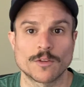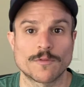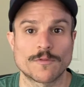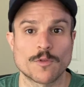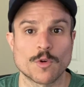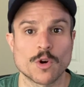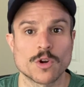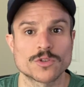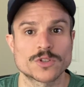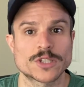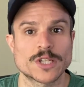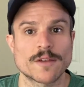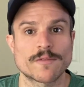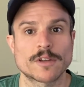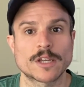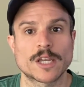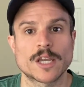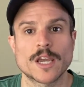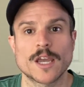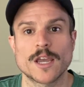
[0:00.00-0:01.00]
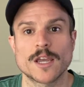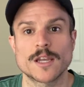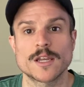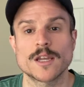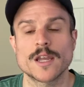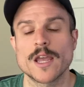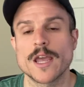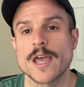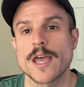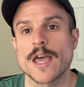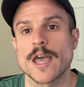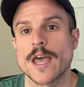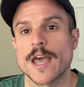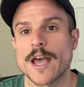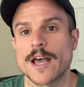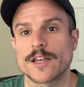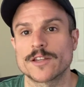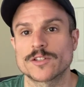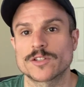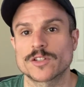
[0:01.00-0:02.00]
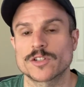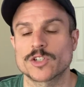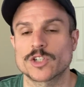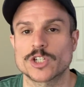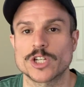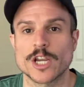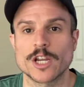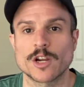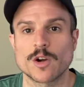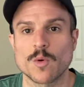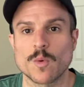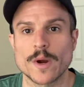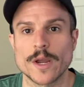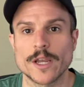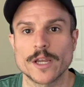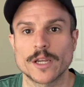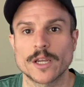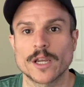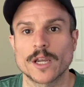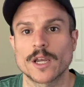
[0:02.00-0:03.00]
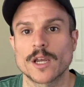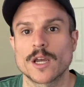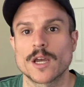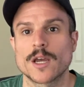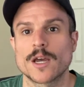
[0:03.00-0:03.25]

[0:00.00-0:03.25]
The 407K has Shake Awake,